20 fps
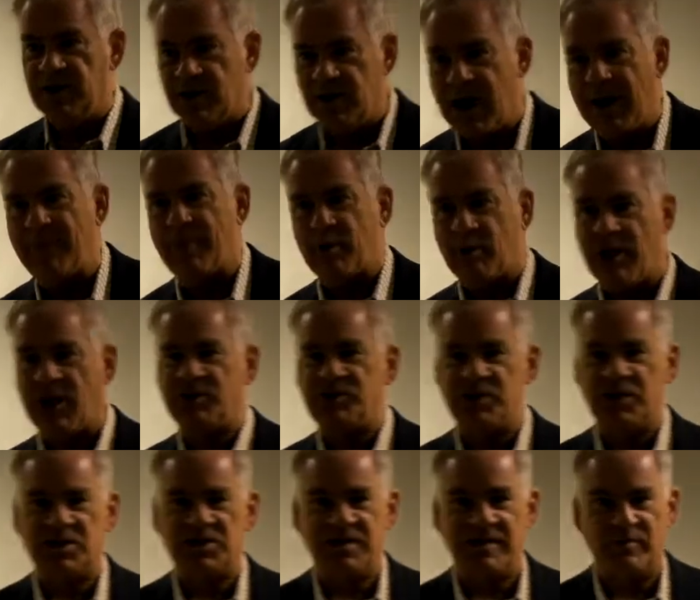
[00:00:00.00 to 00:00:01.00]

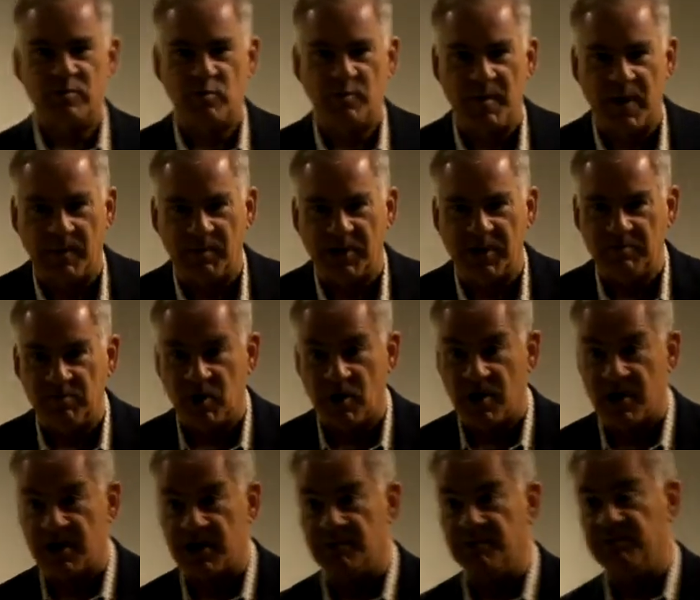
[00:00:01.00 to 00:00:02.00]
apparatchiks of the Republican
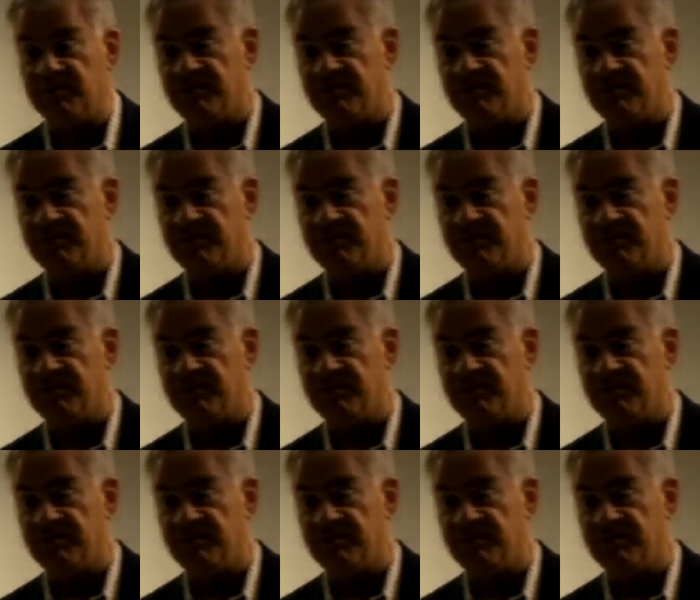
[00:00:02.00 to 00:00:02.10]
Party.